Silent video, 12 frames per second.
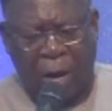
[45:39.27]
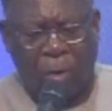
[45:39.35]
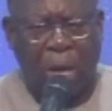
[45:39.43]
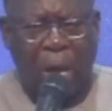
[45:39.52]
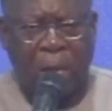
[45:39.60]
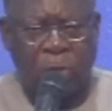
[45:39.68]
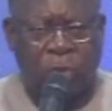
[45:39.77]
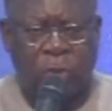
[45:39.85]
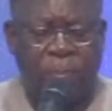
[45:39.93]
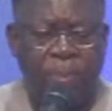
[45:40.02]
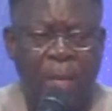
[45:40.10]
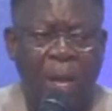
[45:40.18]

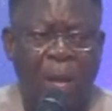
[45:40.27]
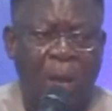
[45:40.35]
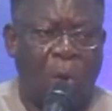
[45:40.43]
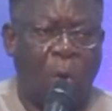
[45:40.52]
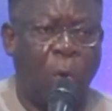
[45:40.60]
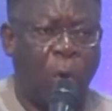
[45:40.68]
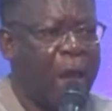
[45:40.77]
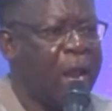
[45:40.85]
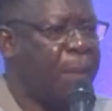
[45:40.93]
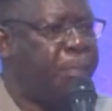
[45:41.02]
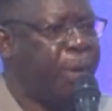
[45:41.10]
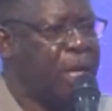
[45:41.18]
arrogance, or
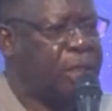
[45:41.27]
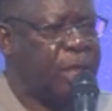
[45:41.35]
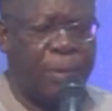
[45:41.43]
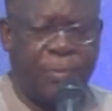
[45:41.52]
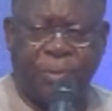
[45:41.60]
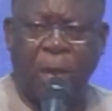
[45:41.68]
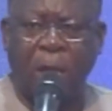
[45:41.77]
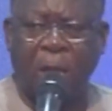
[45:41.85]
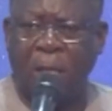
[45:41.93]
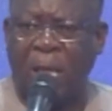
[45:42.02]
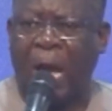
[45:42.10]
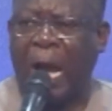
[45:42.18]
any bleating
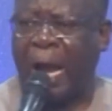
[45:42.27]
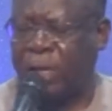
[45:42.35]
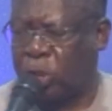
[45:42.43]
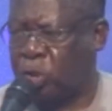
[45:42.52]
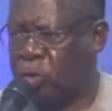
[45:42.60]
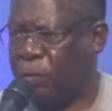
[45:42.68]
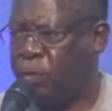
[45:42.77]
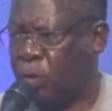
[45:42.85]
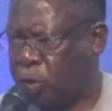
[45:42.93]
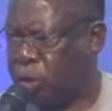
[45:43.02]
thing in the hearts of your